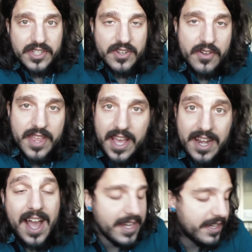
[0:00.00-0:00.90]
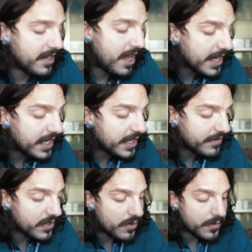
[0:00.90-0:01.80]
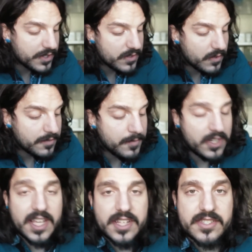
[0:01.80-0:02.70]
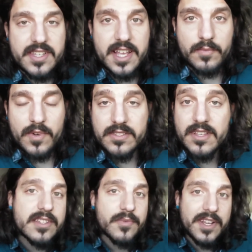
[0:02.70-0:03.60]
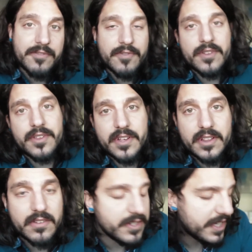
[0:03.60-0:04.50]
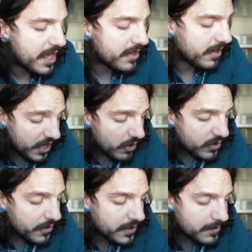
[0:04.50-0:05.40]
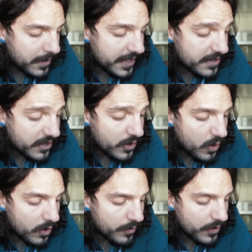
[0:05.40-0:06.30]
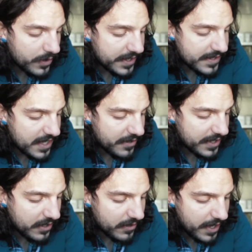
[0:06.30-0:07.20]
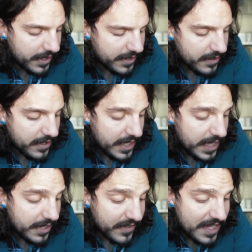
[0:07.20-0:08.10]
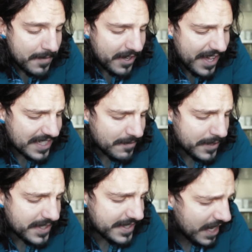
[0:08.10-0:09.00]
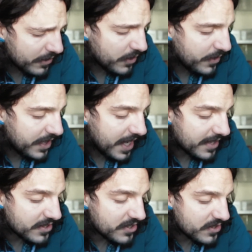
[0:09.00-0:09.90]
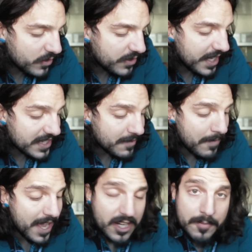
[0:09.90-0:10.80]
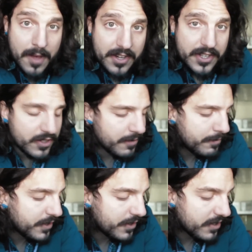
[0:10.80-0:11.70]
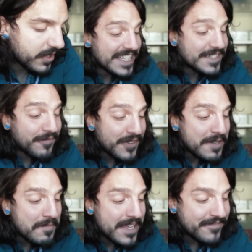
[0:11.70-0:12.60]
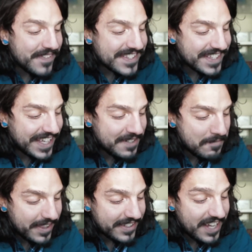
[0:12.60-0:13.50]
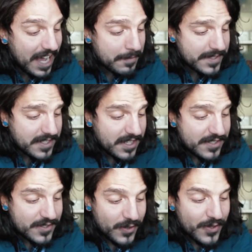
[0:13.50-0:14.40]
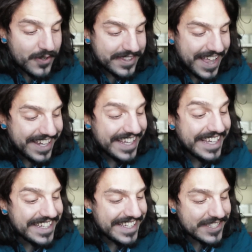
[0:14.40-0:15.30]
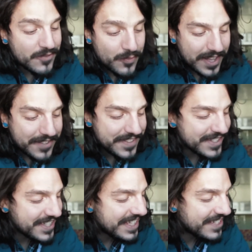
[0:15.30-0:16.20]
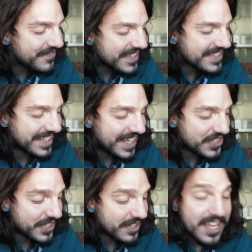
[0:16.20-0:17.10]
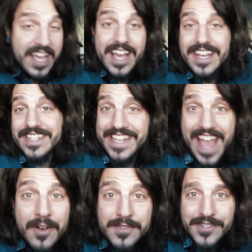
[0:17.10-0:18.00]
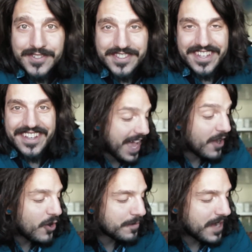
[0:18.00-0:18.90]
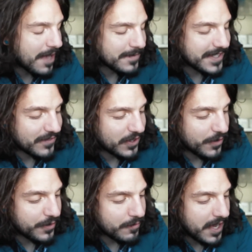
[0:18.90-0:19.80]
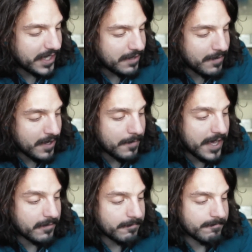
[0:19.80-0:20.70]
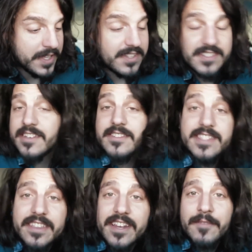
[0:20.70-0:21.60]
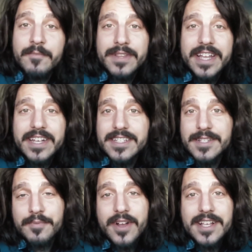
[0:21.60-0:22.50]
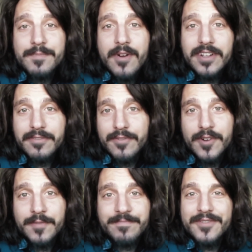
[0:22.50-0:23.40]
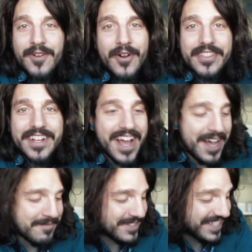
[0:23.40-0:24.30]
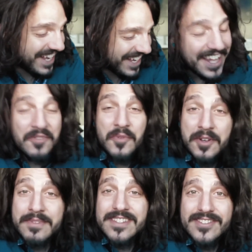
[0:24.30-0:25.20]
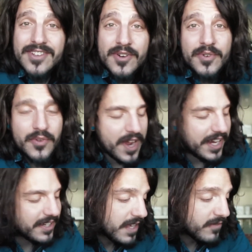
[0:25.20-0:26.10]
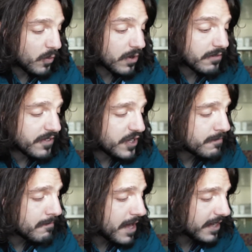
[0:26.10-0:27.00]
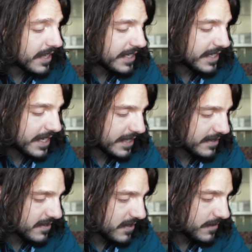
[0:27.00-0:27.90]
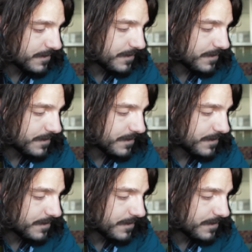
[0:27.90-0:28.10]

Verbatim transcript: Did you know that? I didn't. I didn't even know what a Stored Communications Act was. Let's read further and learn together. The article explains in a court ruling in South Carolina, if email hasn't been downloaded and stored as a backup onto your computer, it's free to be investigated by the cops so long that it is relevant to the investigation. Yowzers. I hope cops never go through my email, man, because they'll see that I'm planning a surprise party for them, for all the cops. And it would have been so great if it weren't for you meddling kids.